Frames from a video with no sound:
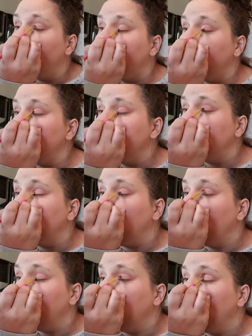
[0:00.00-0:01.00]
I'm using
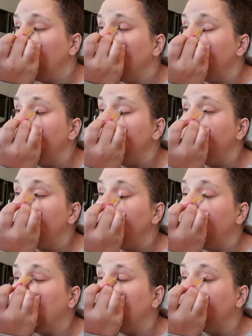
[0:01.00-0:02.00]
my mirror here
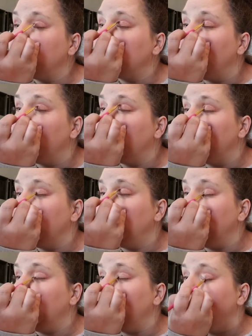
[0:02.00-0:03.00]
and trying to
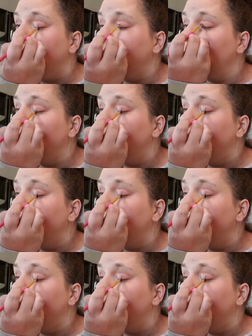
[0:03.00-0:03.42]
be,